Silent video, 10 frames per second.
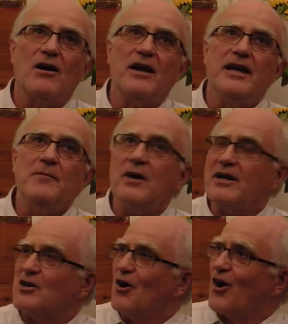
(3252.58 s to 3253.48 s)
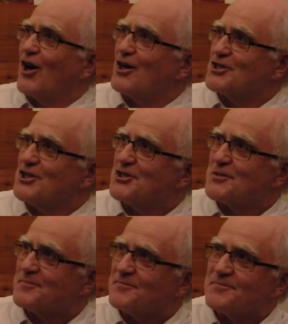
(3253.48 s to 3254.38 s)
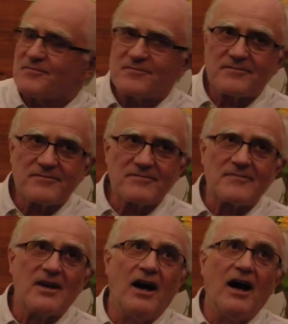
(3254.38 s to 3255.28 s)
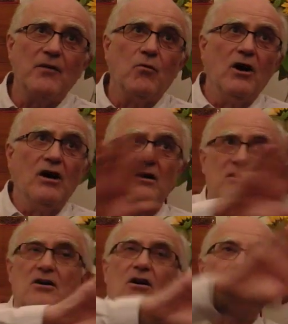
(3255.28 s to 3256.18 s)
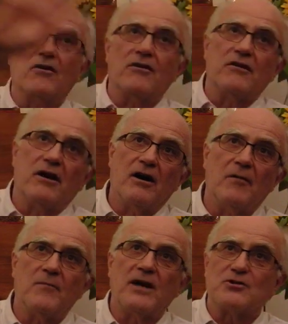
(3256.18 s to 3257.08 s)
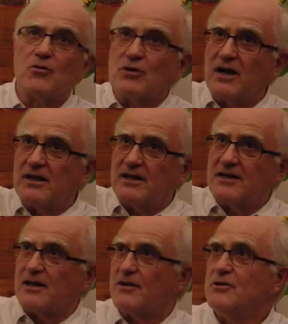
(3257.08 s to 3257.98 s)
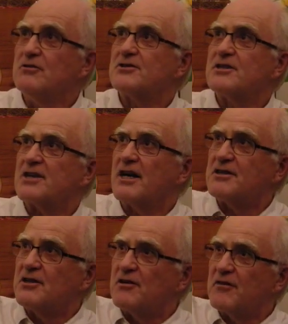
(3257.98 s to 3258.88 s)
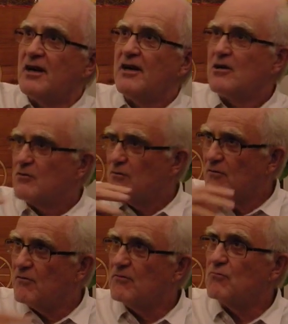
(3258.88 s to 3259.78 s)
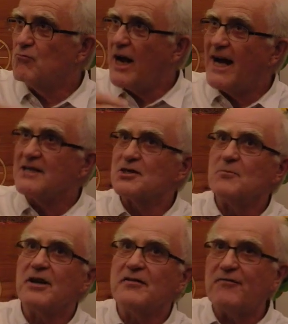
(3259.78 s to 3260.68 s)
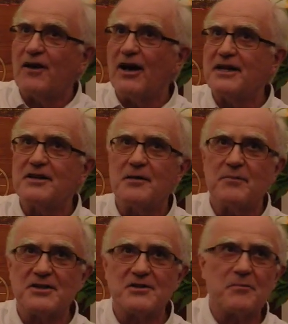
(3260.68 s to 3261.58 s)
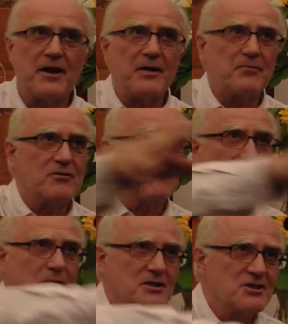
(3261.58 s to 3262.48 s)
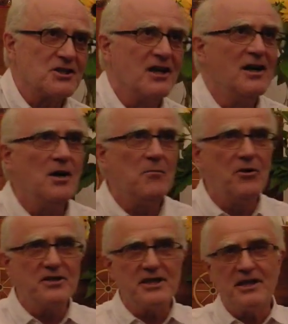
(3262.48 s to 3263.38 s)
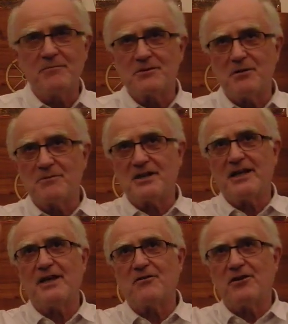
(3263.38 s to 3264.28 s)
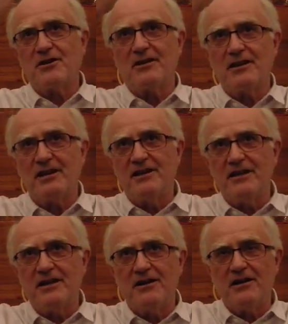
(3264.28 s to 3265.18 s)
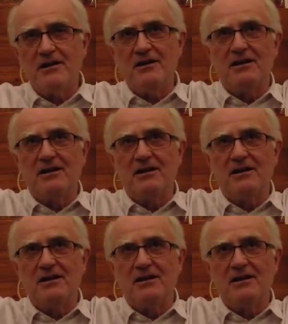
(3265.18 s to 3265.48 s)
In my collages, I work on, I said I use this idea of randomly finding bits of paper and rubbish, putting them together in a